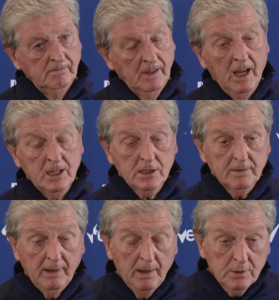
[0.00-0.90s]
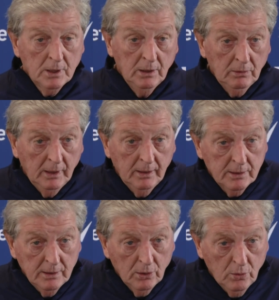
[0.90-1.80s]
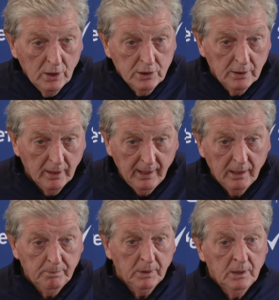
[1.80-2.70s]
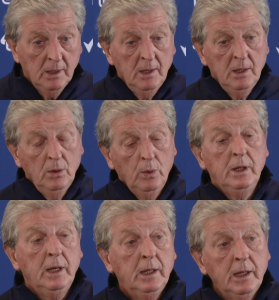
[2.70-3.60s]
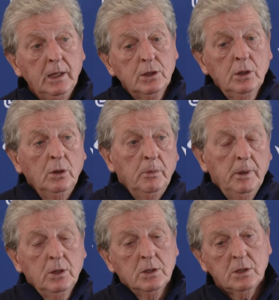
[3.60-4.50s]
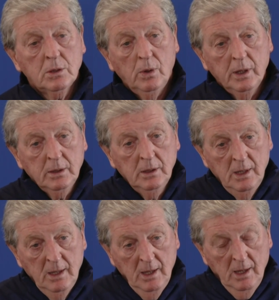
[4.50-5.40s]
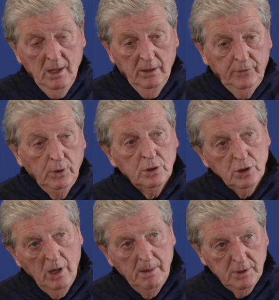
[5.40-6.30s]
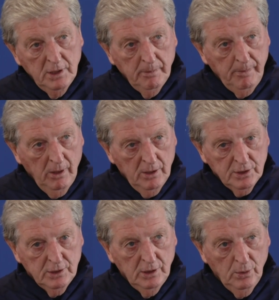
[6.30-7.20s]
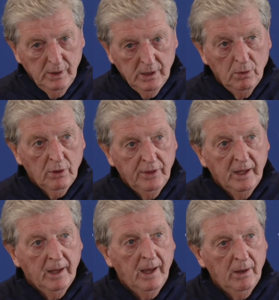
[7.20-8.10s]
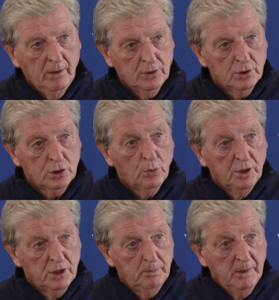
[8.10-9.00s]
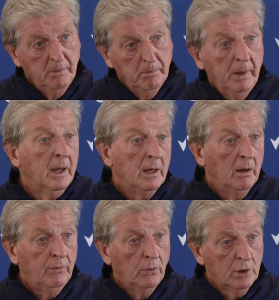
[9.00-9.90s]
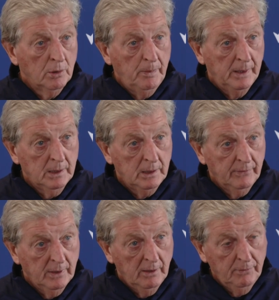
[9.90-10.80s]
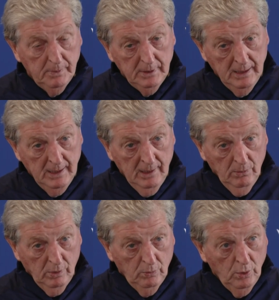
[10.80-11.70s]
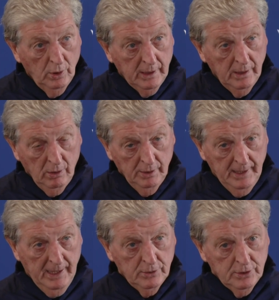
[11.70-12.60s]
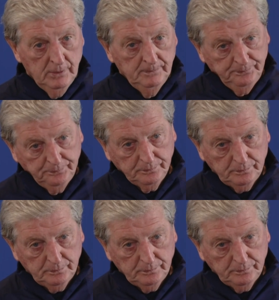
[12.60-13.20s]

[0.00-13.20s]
Yes, absolutely. There's no question of that, but we needed it too, because quite a few times in the past, you know, we don't think our squad has been big enough or competitive enough, but we're working hard now to